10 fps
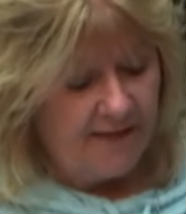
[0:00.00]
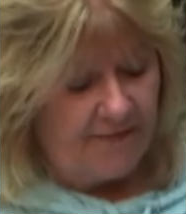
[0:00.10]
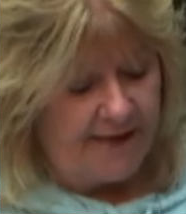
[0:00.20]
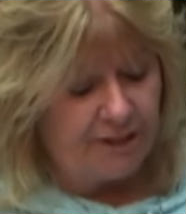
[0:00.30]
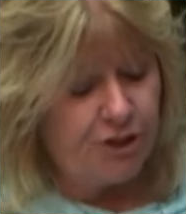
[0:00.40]

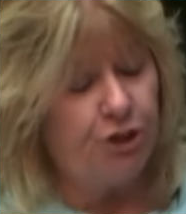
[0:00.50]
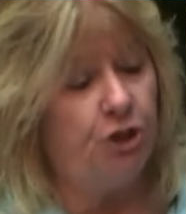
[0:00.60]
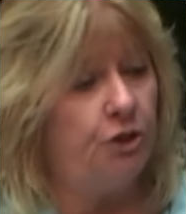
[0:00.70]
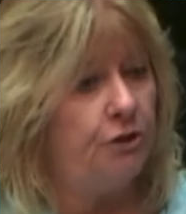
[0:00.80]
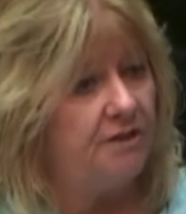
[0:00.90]
They
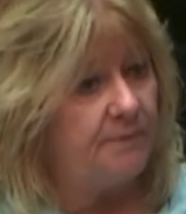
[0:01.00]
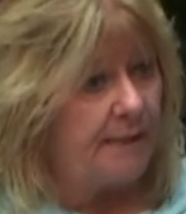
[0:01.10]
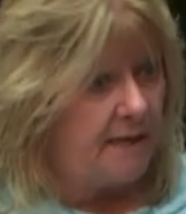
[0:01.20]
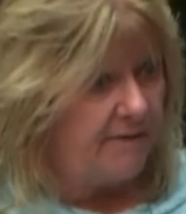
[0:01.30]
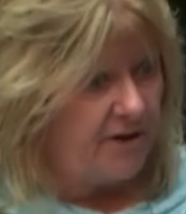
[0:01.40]
choose
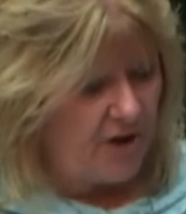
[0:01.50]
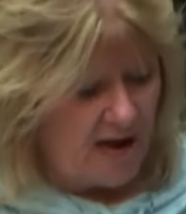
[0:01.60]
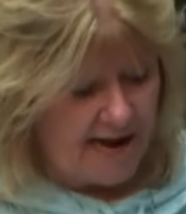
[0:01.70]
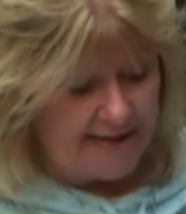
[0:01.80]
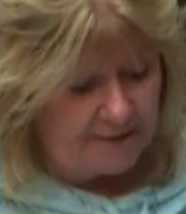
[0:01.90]
many of their
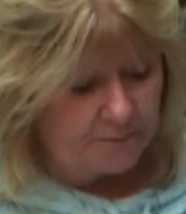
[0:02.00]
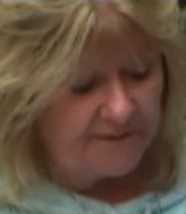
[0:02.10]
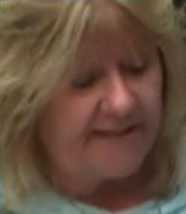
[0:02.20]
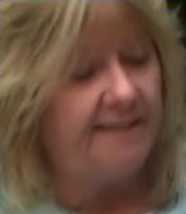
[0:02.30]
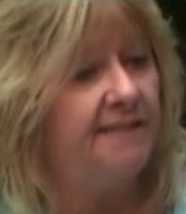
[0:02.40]

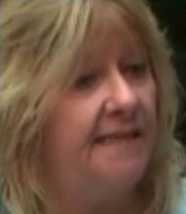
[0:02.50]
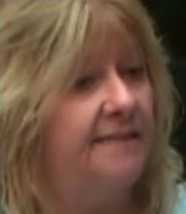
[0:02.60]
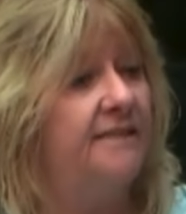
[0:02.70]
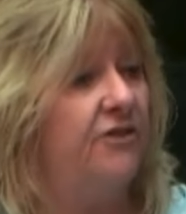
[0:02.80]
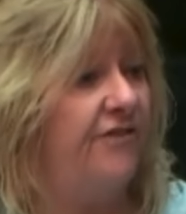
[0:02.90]
items. They say
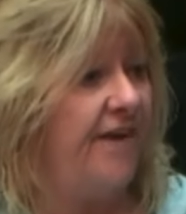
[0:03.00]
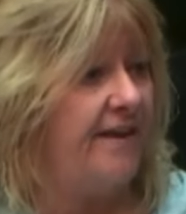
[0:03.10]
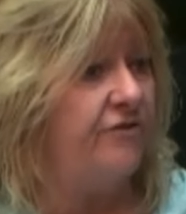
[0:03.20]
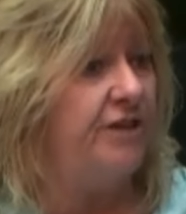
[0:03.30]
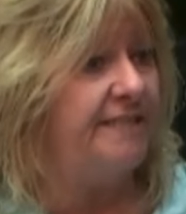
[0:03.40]
it's their
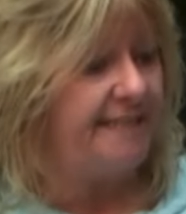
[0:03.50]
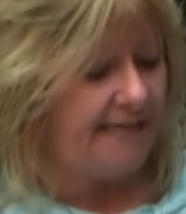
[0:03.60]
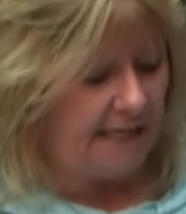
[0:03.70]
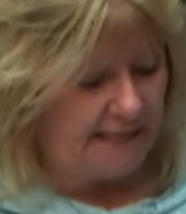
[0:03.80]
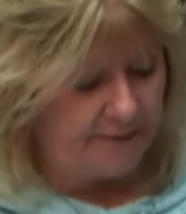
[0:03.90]
favorite
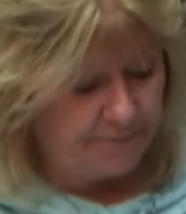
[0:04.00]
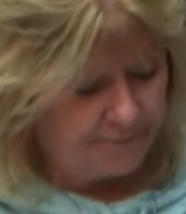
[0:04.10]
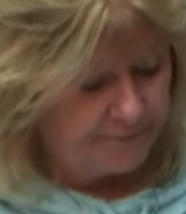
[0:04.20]
deli.